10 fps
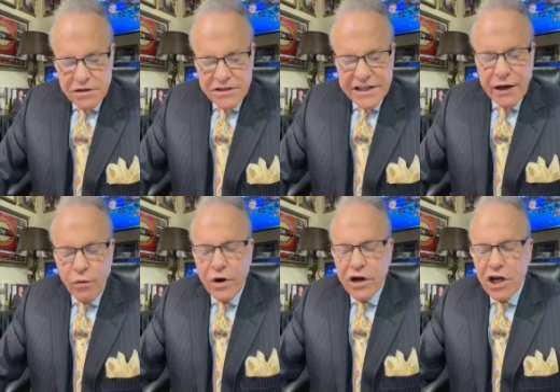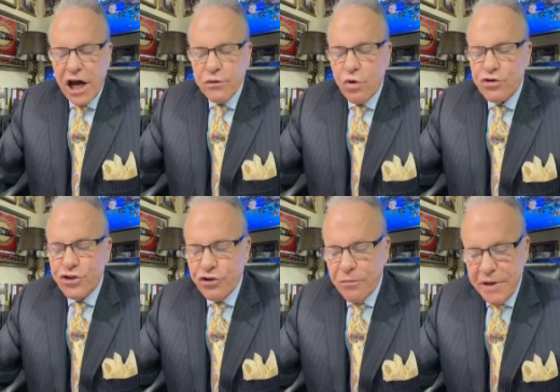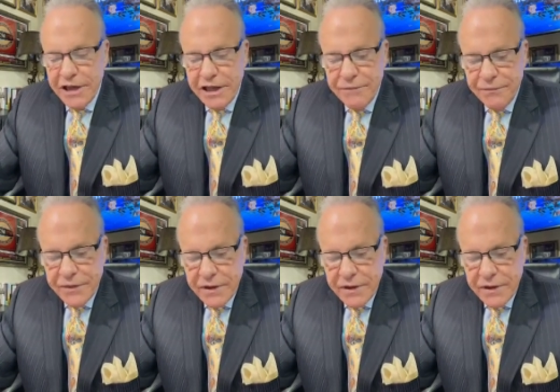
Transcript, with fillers: To get where God wants you to be,